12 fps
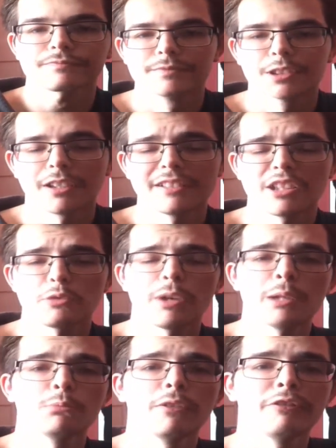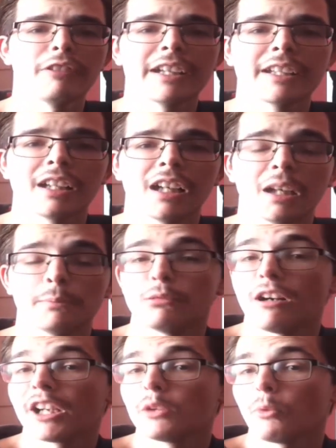So I just went with a
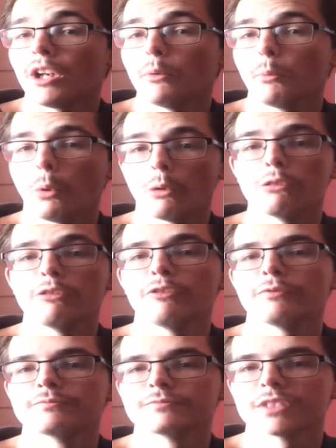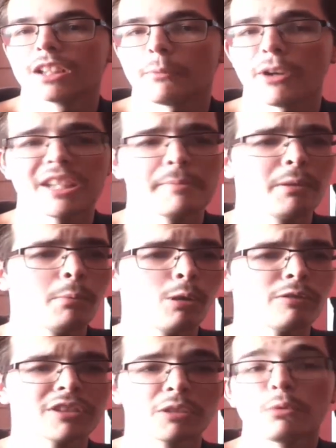black and white wolf. I wanted to be
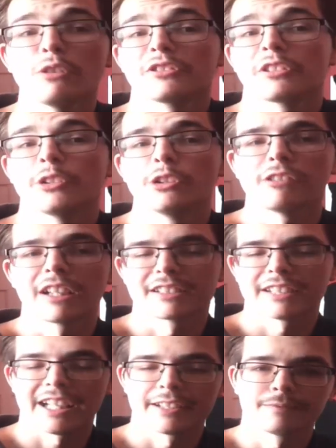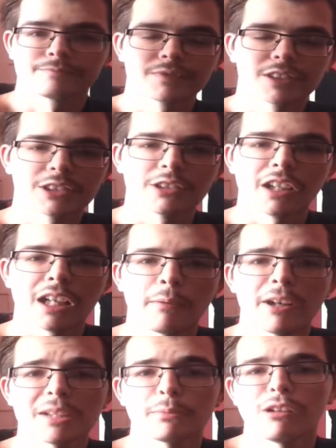wolves because wolves are cool, like I said. So I
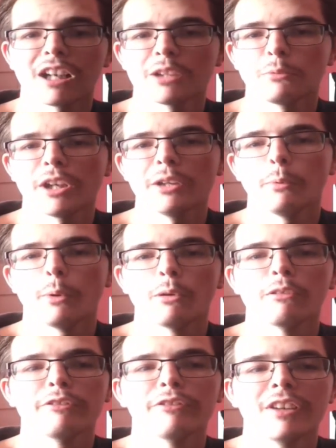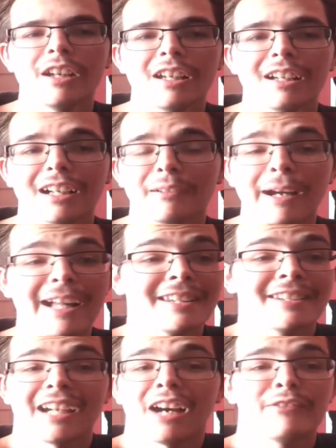wanted a black and white wolf. I went
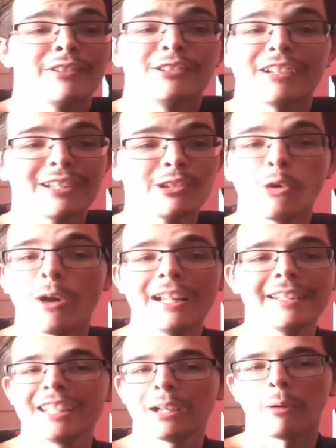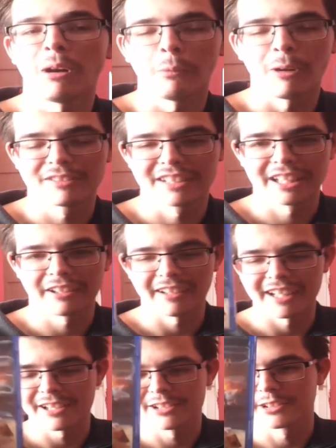into having no idea what I wanted to
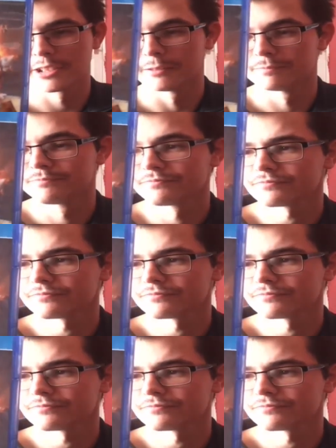create, so